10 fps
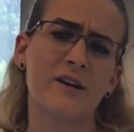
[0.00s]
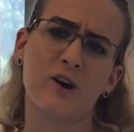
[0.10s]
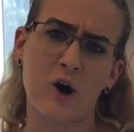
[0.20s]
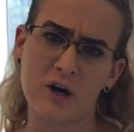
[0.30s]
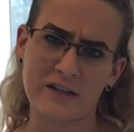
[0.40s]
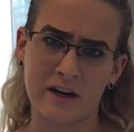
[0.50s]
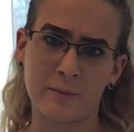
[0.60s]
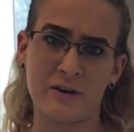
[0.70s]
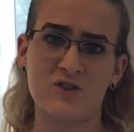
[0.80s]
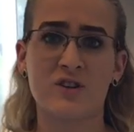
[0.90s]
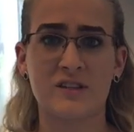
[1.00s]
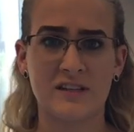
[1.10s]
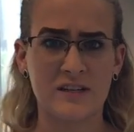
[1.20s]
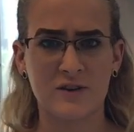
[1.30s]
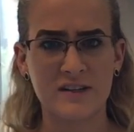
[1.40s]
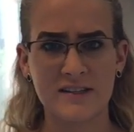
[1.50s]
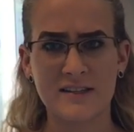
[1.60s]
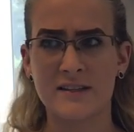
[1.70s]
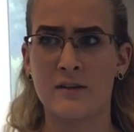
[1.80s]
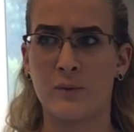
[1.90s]
how your car tire pressure
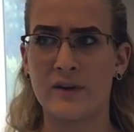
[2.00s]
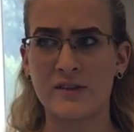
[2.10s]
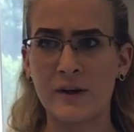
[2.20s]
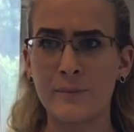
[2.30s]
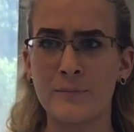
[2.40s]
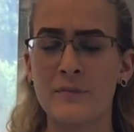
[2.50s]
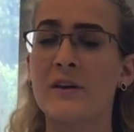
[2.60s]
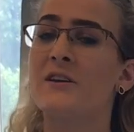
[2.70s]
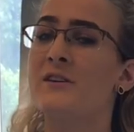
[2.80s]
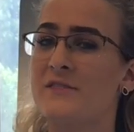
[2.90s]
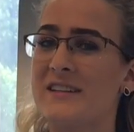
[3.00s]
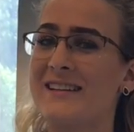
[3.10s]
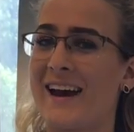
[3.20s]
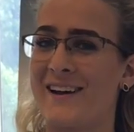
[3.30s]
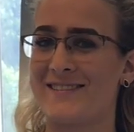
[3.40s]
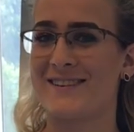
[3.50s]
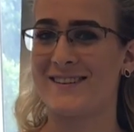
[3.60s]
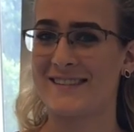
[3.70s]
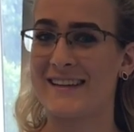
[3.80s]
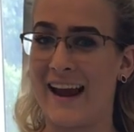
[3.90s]
decreases in the winter? You've seen gas
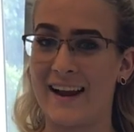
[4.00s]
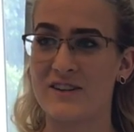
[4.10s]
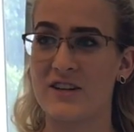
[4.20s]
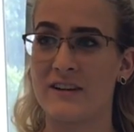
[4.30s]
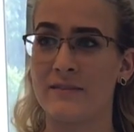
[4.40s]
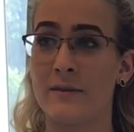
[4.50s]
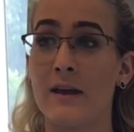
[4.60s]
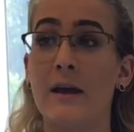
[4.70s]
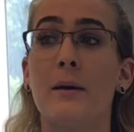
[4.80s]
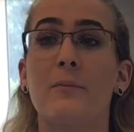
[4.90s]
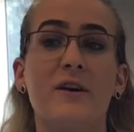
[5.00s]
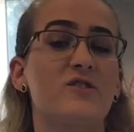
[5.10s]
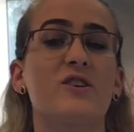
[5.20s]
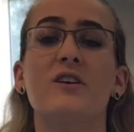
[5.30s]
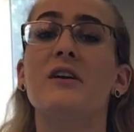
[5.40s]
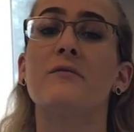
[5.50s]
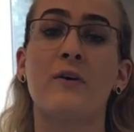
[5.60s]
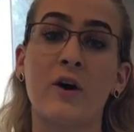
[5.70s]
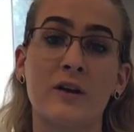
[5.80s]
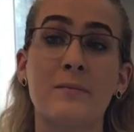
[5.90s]
laws in action. Pressure,
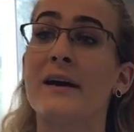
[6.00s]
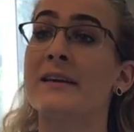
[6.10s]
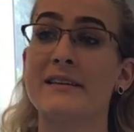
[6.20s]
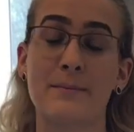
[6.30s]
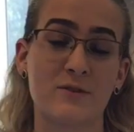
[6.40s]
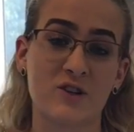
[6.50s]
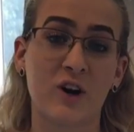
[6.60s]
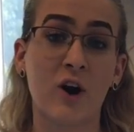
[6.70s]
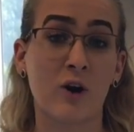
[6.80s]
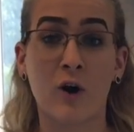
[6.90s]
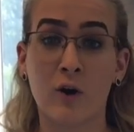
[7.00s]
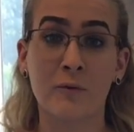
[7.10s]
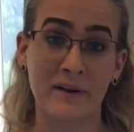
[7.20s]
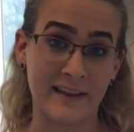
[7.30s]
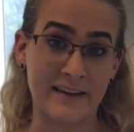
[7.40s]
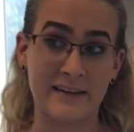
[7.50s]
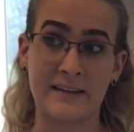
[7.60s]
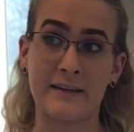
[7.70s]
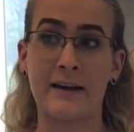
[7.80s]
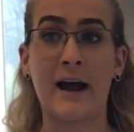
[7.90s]
volume, and temperature are all related
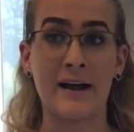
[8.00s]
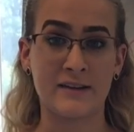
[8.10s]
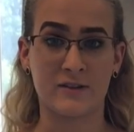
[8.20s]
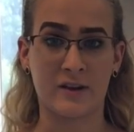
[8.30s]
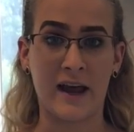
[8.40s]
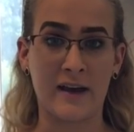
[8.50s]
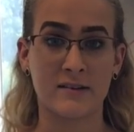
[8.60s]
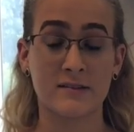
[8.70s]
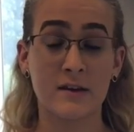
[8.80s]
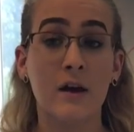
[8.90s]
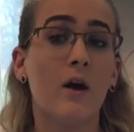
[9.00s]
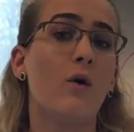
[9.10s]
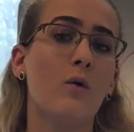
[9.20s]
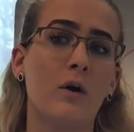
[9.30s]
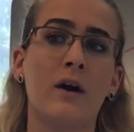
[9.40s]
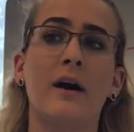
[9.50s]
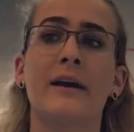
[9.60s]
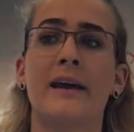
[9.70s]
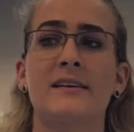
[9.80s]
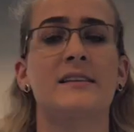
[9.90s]
in an ideal gas, or
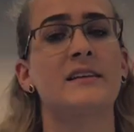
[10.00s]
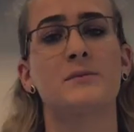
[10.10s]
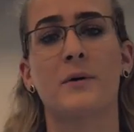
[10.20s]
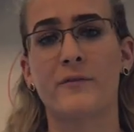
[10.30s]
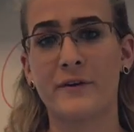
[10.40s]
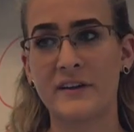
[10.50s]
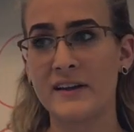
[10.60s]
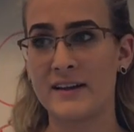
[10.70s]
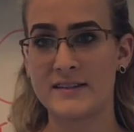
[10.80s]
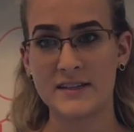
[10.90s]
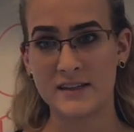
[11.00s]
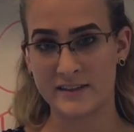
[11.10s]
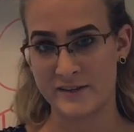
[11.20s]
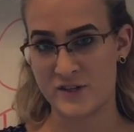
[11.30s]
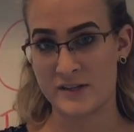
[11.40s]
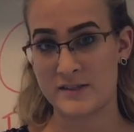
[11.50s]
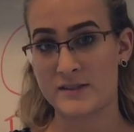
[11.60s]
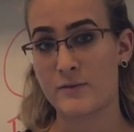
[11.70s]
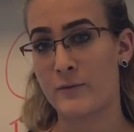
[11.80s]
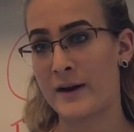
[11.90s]
a gas that has perfectly elastic
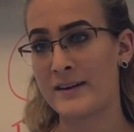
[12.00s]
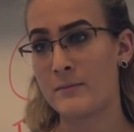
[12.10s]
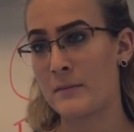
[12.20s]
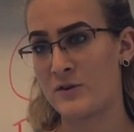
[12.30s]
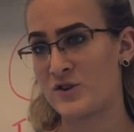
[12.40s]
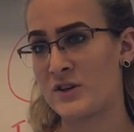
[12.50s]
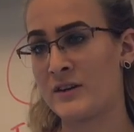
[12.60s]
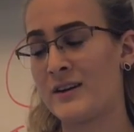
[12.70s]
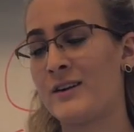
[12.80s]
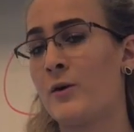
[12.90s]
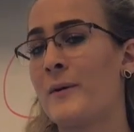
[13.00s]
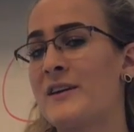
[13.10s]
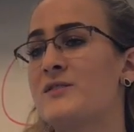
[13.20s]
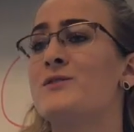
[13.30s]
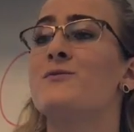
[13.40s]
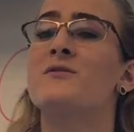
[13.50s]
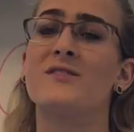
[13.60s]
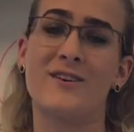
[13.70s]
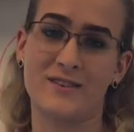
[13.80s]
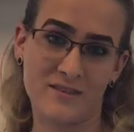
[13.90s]
collisions, random motion, and obeys Newton's
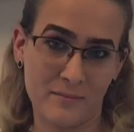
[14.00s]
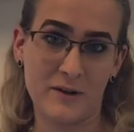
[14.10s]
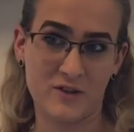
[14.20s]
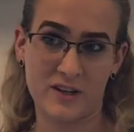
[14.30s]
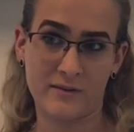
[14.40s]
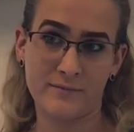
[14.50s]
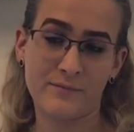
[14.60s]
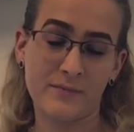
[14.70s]
laws of motion.